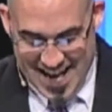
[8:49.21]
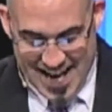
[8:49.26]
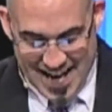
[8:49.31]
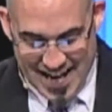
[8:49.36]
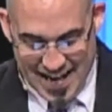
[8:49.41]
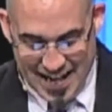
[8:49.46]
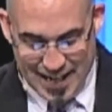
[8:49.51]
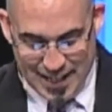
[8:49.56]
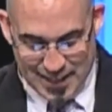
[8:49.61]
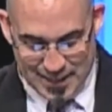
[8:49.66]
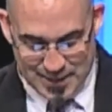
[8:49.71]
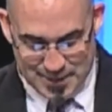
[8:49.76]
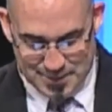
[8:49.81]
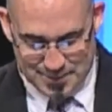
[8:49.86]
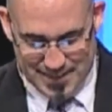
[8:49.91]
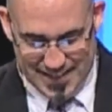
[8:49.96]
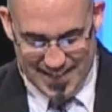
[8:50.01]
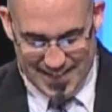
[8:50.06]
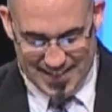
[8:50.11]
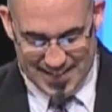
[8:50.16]
Oh,
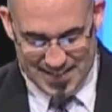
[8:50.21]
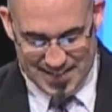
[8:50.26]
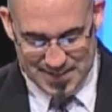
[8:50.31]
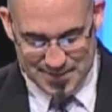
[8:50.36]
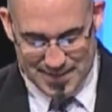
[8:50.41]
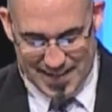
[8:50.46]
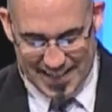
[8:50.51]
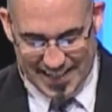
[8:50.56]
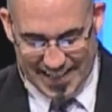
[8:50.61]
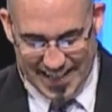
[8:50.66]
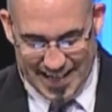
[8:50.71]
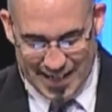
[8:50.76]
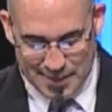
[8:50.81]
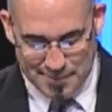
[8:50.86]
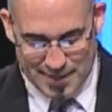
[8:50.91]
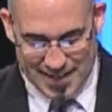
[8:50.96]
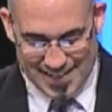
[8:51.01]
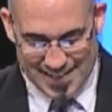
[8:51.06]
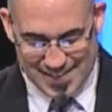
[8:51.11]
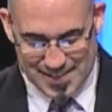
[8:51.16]
man. My God,
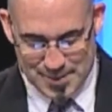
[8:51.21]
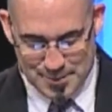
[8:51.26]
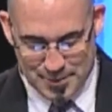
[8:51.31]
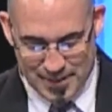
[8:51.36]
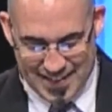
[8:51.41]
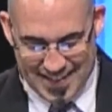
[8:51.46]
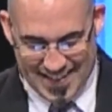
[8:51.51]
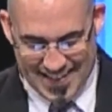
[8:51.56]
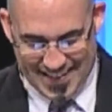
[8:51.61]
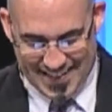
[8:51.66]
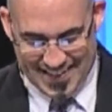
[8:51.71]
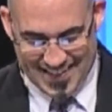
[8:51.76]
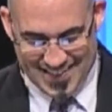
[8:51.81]
my supply.